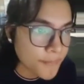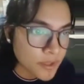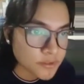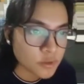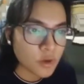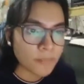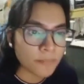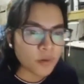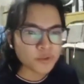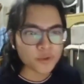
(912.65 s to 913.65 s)
So a
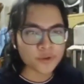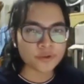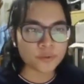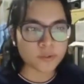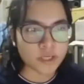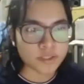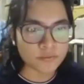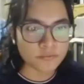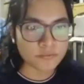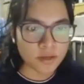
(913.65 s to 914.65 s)
postorder notation
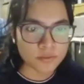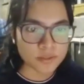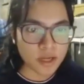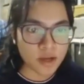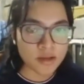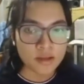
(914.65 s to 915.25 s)
follows a